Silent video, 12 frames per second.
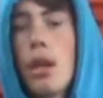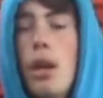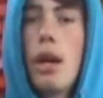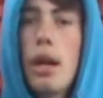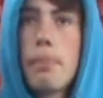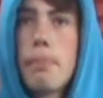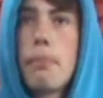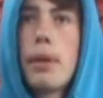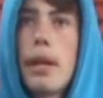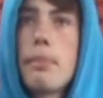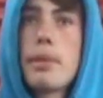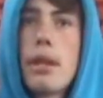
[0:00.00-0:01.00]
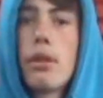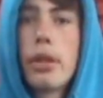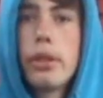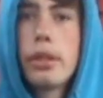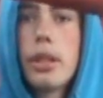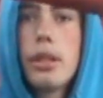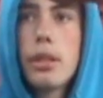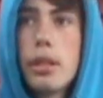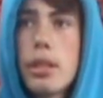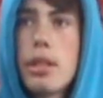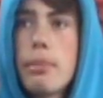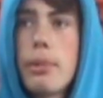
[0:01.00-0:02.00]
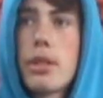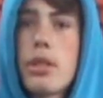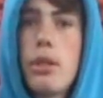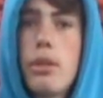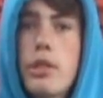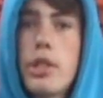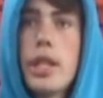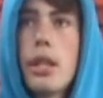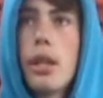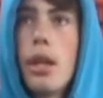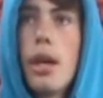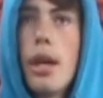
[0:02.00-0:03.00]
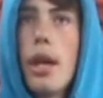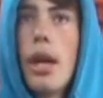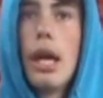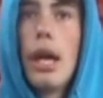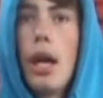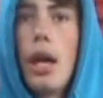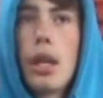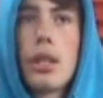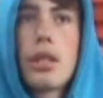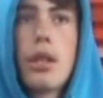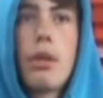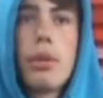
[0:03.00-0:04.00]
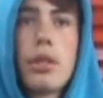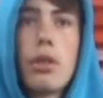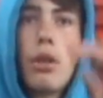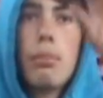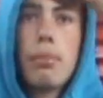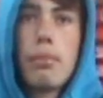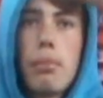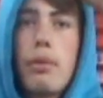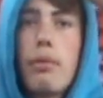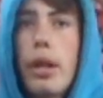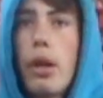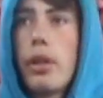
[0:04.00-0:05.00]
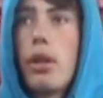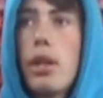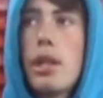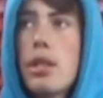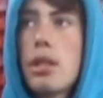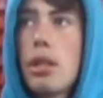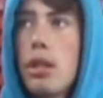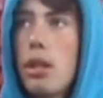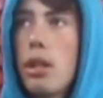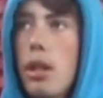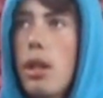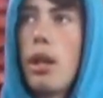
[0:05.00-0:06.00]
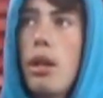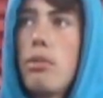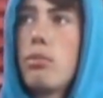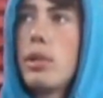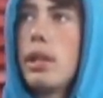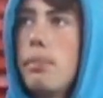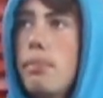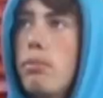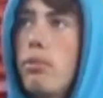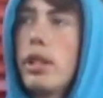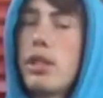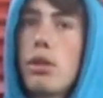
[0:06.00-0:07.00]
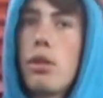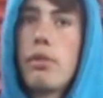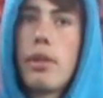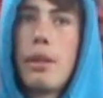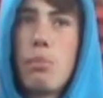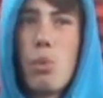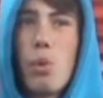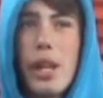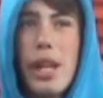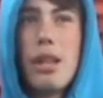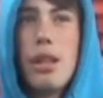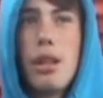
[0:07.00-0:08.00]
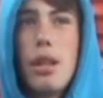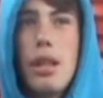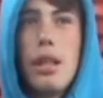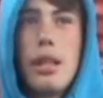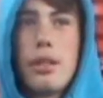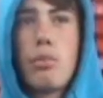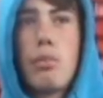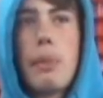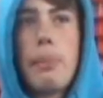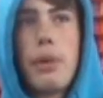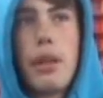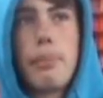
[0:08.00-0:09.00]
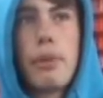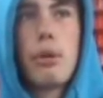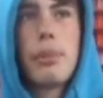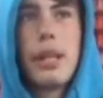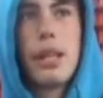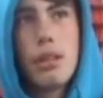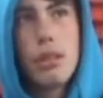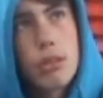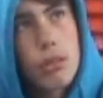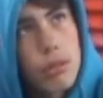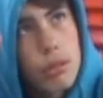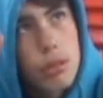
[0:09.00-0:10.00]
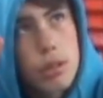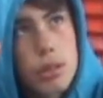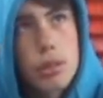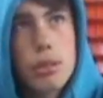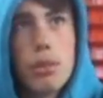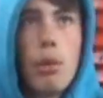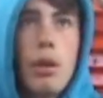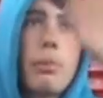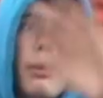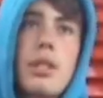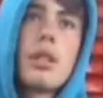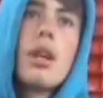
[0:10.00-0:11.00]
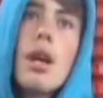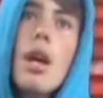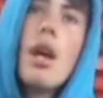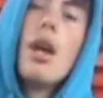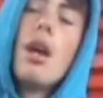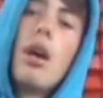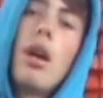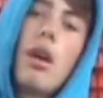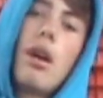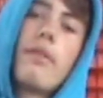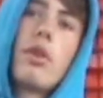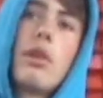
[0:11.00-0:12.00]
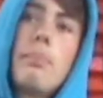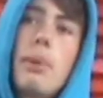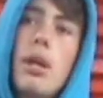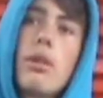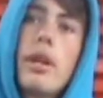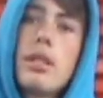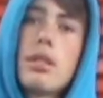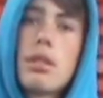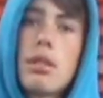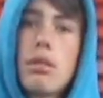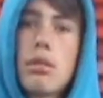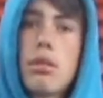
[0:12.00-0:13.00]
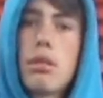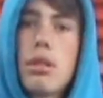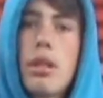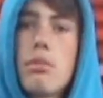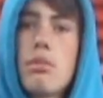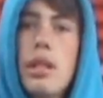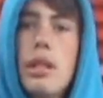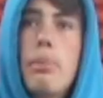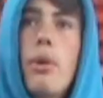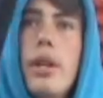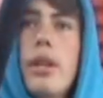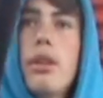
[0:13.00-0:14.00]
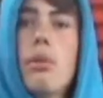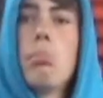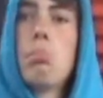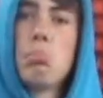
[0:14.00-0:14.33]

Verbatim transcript: Hi, my name's Dale Coker and this is my scooter check. Uh, I can start with the top, my red ODIs, uh, really really soft and worn in, the rip and the bottom here, it's quite impressive. Uh, I haven't got any bar ends, so I don't see the point in them,